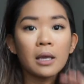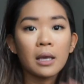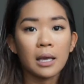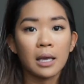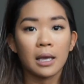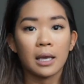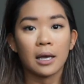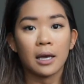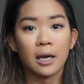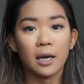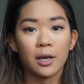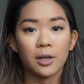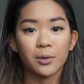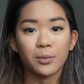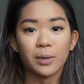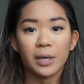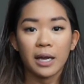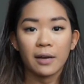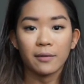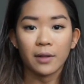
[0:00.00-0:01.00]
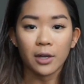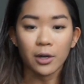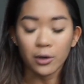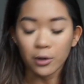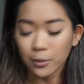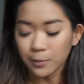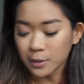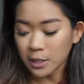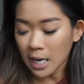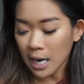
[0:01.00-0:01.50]
and we have like a
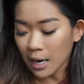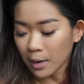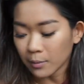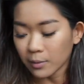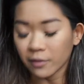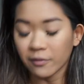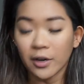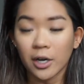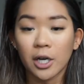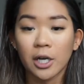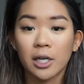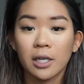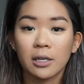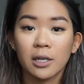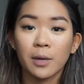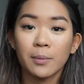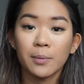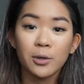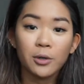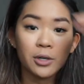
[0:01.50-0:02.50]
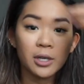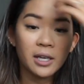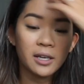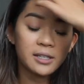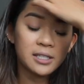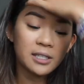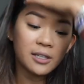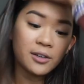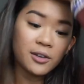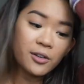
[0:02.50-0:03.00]
group chat, and we're very
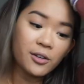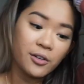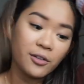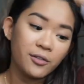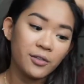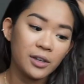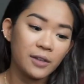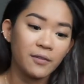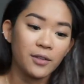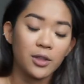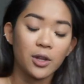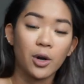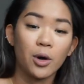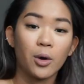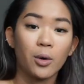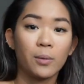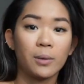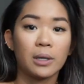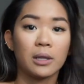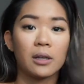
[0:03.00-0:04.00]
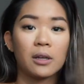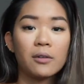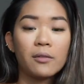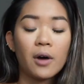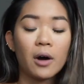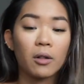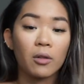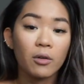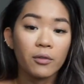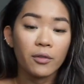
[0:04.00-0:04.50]
communicative even though we live
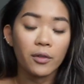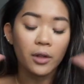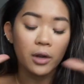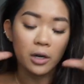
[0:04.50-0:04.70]
all over the